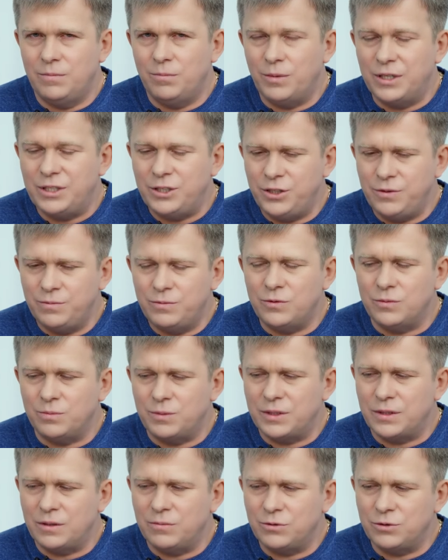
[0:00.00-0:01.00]
Why?
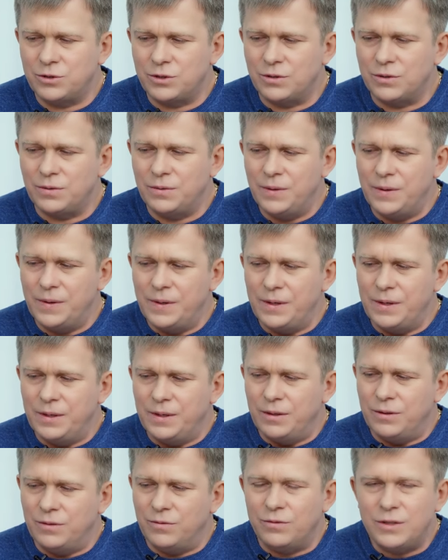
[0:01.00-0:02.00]
Because in the
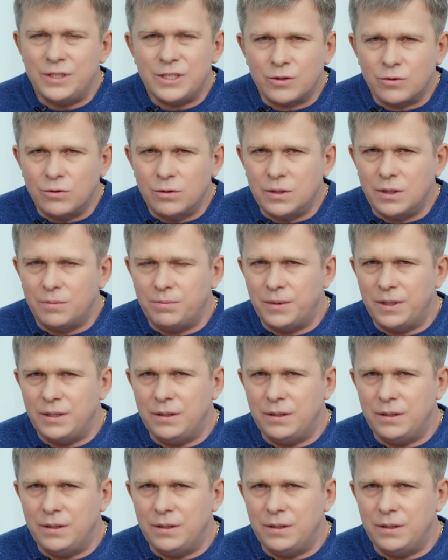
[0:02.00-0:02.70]
primordial meaning,